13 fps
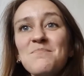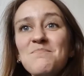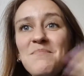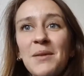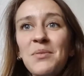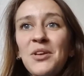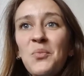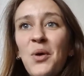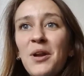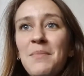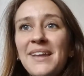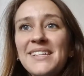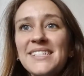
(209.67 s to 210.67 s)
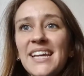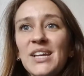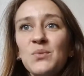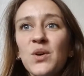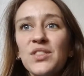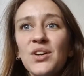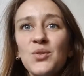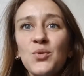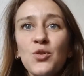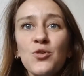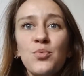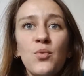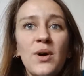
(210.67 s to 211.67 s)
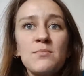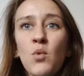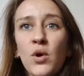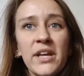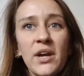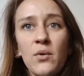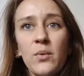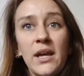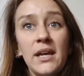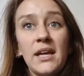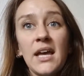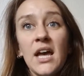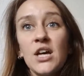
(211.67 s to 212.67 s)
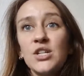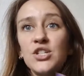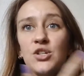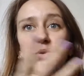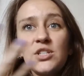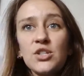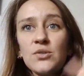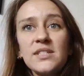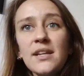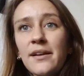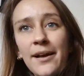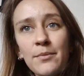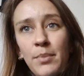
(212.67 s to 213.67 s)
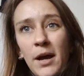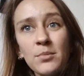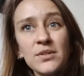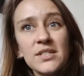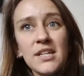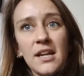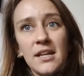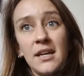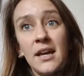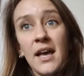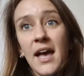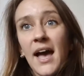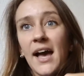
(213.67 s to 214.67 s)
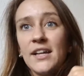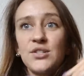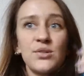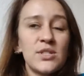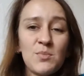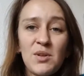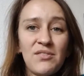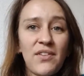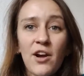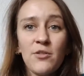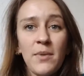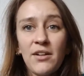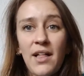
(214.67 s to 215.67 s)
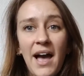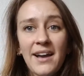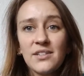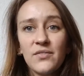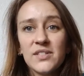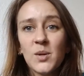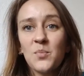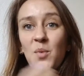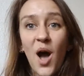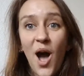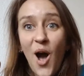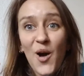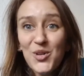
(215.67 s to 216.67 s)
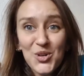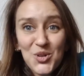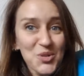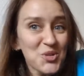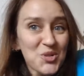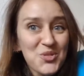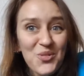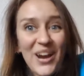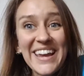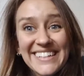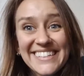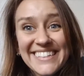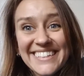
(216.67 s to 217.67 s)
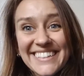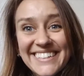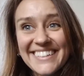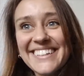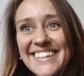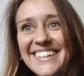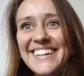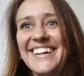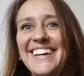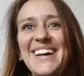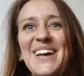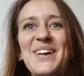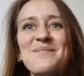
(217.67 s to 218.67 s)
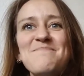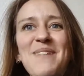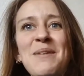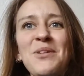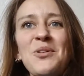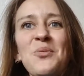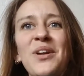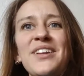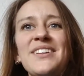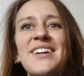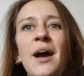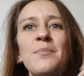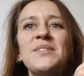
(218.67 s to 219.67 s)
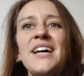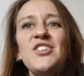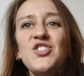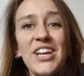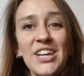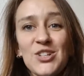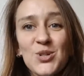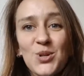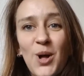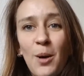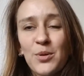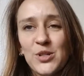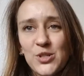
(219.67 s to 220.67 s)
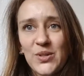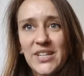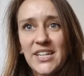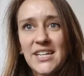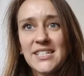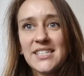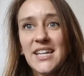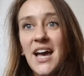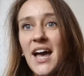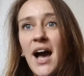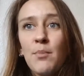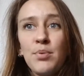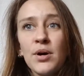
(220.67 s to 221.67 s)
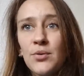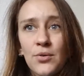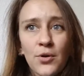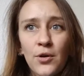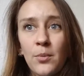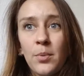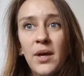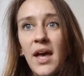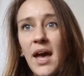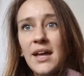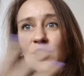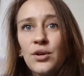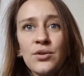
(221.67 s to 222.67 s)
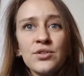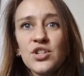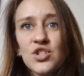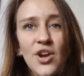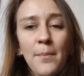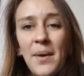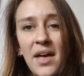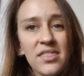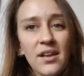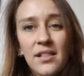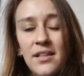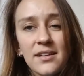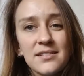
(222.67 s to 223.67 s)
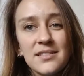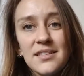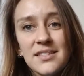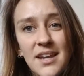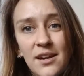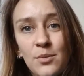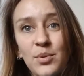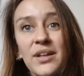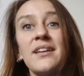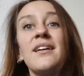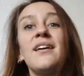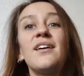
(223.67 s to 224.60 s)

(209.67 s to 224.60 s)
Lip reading: Maybe you want to meditate with a group one morning a week, do a Tuesday night Bible study, and do some environmental activism. Great. Maybe you want to come to educational opportunities, a book group, and learn to shop ethically and sustainably.